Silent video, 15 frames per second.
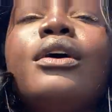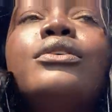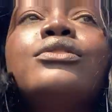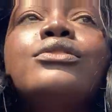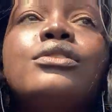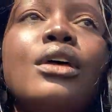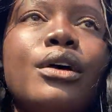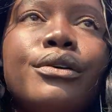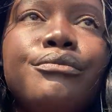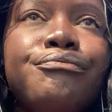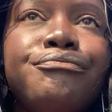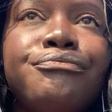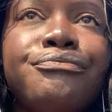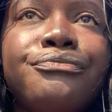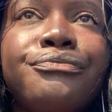so,
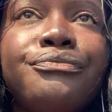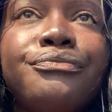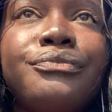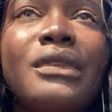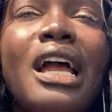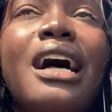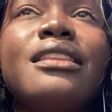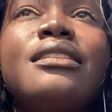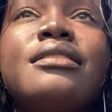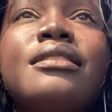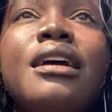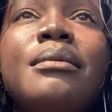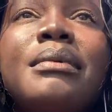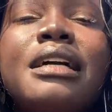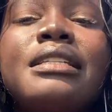at the
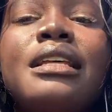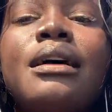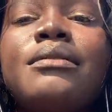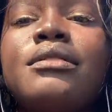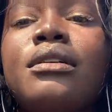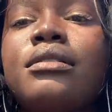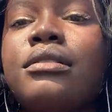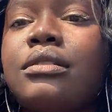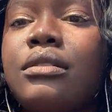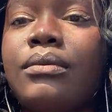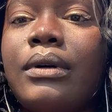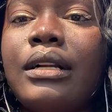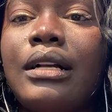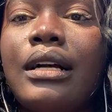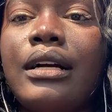time, like I said, I was talking to this
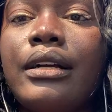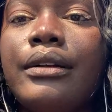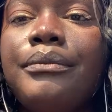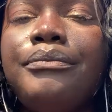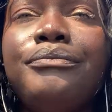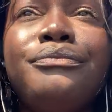white guy,